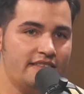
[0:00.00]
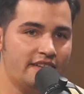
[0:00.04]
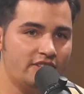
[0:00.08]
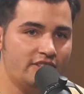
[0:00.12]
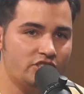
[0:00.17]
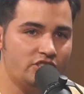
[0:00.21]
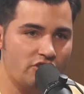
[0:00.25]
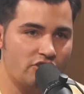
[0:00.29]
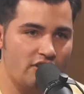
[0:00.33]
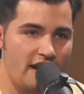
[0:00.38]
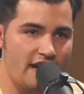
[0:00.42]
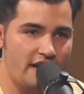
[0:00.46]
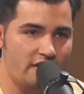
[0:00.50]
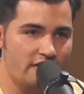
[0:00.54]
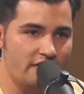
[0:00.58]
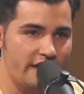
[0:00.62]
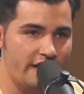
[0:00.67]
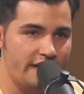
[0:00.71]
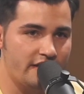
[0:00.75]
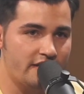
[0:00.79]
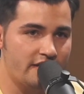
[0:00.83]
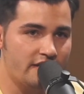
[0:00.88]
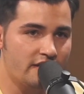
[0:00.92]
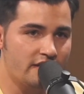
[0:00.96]
that they're trying to
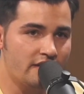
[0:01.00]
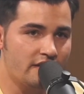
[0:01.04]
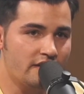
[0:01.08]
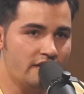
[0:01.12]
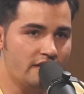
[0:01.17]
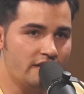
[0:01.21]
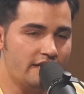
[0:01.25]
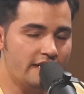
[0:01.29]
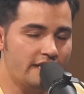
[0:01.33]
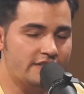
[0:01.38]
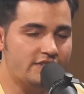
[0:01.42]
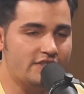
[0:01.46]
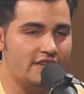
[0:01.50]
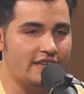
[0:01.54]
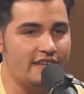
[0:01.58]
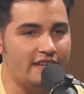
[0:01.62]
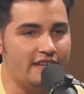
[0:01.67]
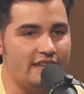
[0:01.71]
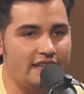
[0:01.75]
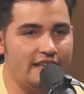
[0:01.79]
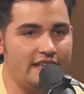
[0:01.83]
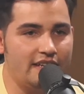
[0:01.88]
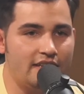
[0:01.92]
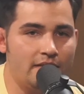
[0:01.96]
like it's like
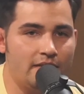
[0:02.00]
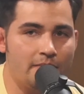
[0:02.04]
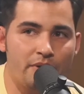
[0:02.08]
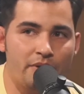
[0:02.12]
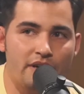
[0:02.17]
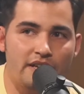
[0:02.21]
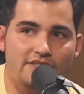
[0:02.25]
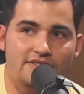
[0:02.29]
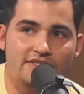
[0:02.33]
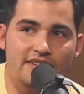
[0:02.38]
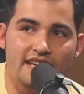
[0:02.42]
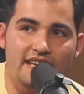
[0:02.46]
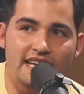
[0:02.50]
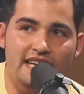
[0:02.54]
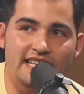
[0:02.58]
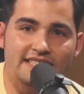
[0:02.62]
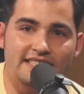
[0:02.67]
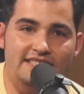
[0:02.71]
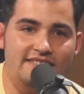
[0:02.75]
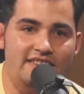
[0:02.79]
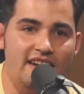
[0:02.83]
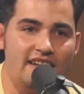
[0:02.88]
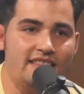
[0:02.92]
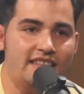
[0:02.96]
a but it's like
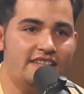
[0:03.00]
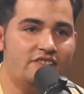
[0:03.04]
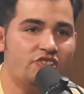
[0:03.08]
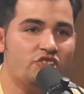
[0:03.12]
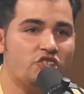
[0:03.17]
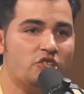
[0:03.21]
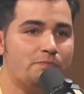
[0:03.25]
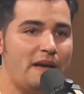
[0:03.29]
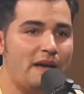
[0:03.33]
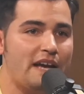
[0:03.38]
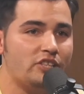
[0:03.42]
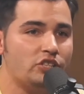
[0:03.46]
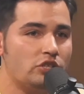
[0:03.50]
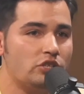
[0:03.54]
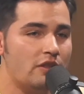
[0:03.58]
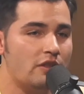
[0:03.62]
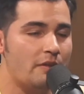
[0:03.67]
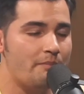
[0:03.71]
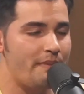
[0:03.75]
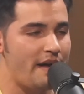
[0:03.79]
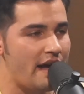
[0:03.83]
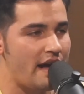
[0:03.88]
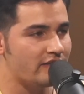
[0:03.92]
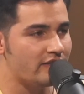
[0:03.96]
it's nothing special
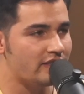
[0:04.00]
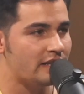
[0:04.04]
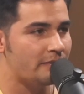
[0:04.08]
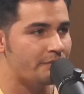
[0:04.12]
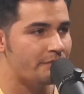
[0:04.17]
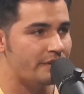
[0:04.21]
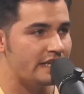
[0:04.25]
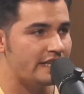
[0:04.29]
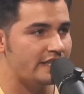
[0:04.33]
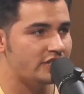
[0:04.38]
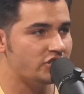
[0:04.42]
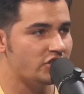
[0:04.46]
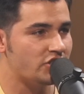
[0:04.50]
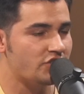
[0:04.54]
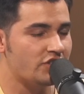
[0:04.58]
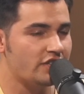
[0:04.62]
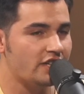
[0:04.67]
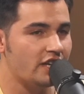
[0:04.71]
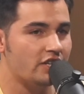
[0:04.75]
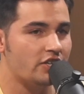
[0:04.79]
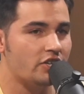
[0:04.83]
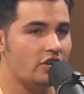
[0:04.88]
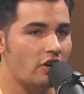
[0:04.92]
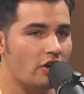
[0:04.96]
about the B. It's just
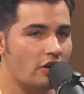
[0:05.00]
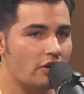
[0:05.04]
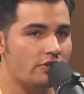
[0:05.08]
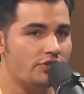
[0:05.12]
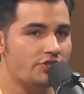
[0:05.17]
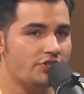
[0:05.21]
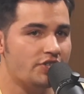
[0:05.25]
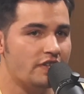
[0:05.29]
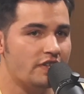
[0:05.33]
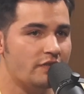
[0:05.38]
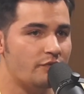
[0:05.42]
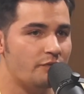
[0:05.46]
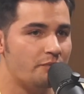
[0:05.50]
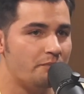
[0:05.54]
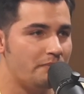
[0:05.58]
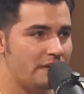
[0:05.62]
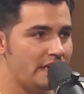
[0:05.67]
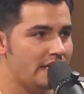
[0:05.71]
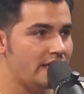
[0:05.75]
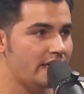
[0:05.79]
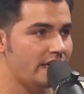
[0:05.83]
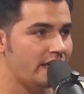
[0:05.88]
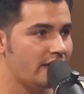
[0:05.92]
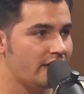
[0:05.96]
like no. a cursive
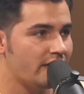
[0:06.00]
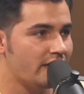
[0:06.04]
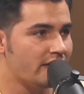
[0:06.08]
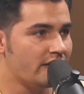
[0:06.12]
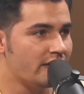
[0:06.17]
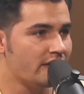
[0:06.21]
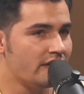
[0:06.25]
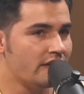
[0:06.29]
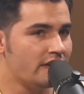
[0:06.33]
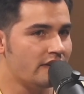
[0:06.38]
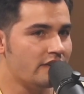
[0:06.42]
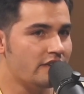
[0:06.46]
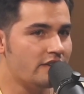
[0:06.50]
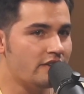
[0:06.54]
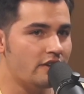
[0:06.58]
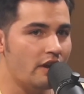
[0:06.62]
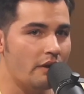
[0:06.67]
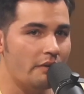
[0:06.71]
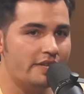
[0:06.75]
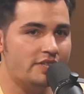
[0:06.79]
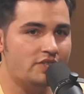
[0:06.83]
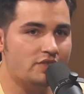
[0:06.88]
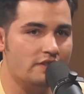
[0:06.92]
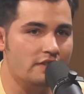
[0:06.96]
B. Yeah. You
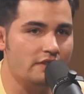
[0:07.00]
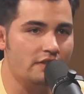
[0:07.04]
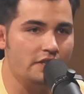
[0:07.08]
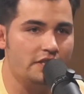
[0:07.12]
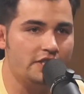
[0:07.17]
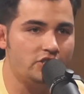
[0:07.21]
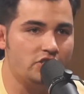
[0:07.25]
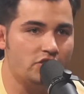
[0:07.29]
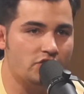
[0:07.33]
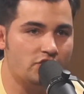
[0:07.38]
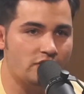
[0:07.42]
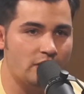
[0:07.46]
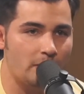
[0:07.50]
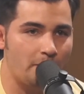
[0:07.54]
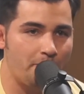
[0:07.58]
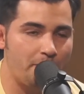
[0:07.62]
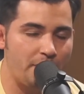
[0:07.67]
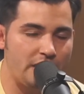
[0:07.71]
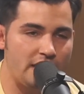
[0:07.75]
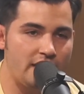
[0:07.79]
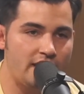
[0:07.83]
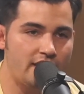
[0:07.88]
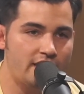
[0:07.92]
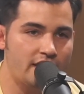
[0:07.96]
know, it's literally just the
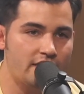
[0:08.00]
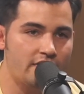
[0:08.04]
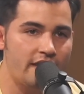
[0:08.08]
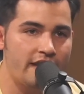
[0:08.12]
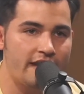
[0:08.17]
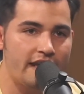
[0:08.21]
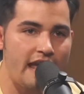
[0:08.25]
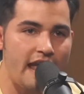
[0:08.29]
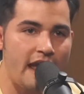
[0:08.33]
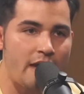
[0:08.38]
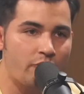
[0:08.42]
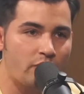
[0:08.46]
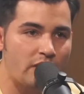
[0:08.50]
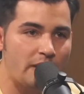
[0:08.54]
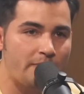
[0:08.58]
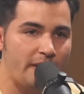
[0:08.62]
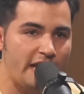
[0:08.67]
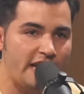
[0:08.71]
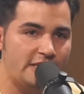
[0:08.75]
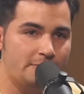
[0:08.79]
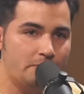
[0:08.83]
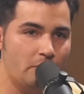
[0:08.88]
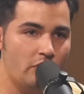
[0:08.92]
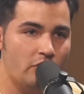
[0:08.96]
B that like every
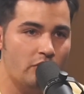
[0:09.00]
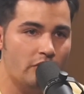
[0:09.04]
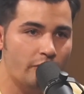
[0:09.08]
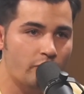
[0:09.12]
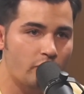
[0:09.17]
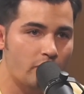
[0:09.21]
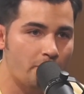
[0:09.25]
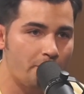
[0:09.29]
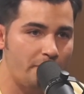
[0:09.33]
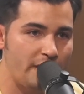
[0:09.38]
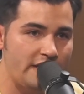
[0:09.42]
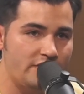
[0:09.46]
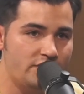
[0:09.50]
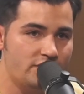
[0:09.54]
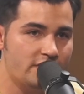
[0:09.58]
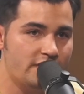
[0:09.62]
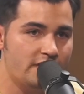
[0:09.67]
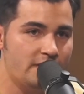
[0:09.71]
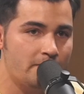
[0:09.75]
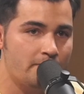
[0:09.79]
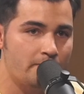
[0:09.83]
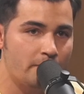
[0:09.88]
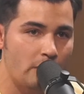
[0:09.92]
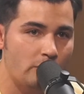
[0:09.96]
baseball uniform
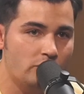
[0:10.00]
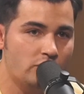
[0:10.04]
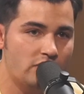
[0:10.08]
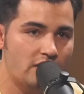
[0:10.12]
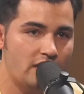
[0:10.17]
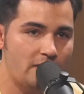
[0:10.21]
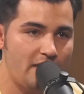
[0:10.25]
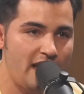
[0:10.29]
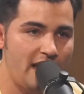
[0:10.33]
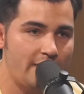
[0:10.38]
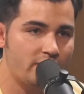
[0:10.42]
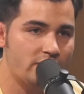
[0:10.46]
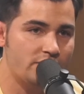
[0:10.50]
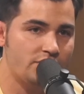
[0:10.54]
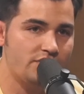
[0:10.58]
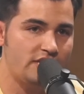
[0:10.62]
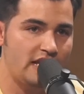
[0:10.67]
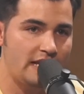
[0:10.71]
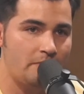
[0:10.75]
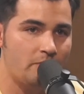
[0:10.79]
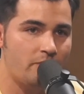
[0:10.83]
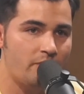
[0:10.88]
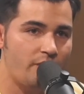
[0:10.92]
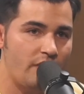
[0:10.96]
basically most of them have the
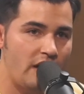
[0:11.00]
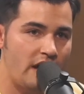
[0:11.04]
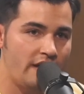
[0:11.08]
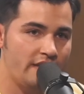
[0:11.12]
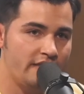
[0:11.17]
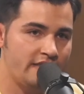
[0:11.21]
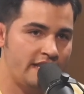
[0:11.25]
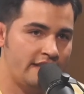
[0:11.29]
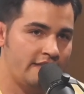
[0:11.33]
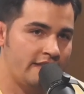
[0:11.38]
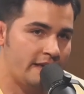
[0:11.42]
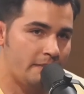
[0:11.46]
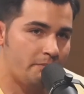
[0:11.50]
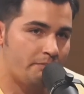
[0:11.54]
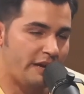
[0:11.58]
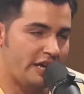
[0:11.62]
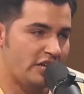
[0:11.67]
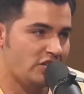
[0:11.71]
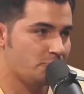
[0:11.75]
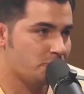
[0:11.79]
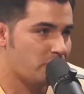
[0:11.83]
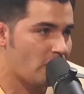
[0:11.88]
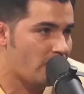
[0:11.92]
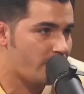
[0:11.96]
same font that like
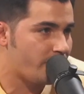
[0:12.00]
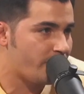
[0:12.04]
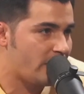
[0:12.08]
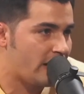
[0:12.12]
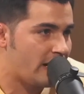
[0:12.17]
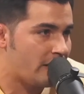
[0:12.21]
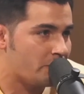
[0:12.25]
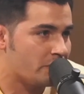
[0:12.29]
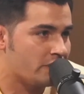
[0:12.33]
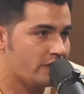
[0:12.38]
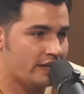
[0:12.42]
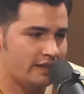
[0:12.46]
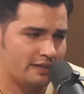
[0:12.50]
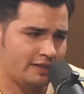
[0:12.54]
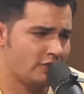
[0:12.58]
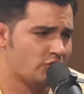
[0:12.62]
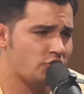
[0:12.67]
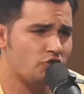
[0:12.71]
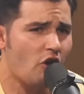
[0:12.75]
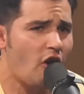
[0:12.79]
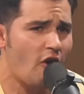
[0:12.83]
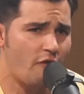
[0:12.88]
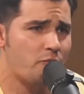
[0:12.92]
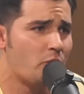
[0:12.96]
baseball font with like
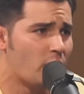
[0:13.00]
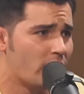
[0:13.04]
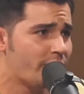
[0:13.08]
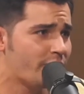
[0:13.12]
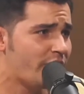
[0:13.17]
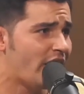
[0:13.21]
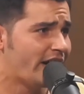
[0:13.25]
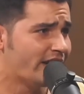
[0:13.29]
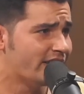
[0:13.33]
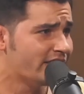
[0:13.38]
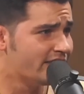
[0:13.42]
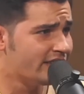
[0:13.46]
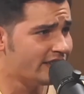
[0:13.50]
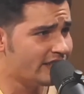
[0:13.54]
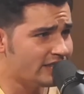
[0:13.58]
the sophomore font.